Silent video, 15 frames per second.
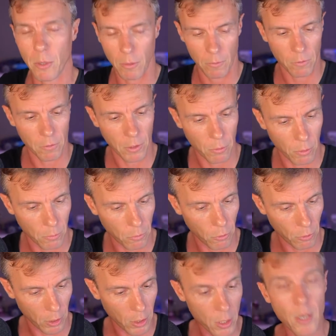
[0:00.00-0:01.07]
even see it when I'm
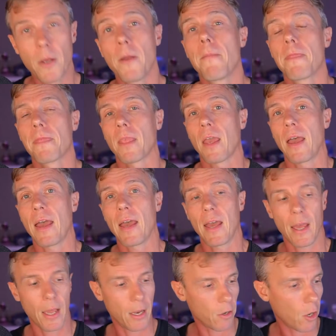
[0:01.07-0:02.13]
talking.
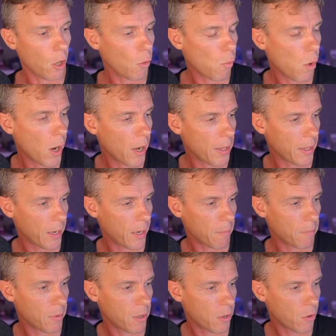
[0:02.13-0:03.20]
And I'll wire that
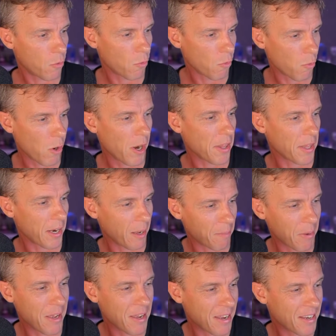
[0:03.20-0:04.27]
up,
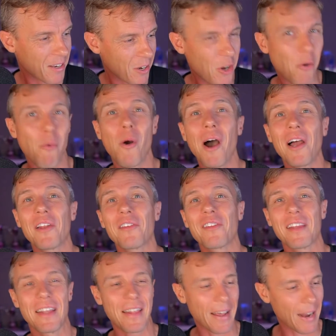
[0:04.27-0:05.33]

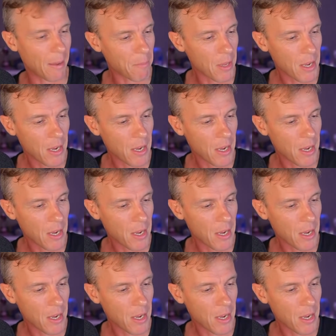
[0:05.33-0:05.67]
wirelessly that up